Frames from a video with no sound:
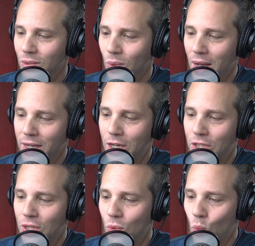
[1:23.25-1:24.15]
Raw did
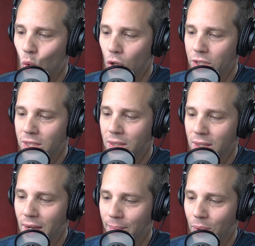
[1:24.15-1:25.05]
its worst
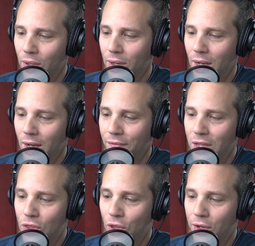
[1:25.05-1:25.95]
number of
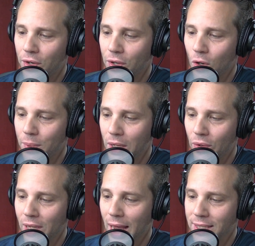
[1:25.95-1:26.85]
the Thunderdome
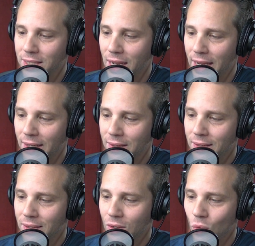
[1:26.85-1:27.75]
era last night
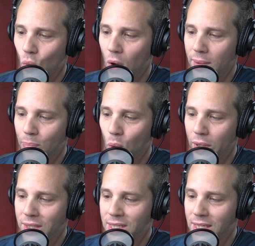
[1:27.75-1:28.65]

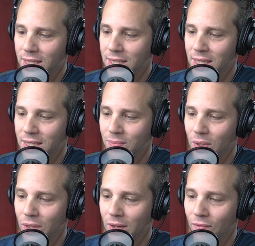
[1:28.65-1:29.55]
1.66
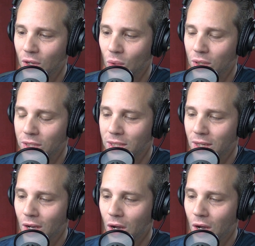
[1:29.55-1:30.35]
million viewers,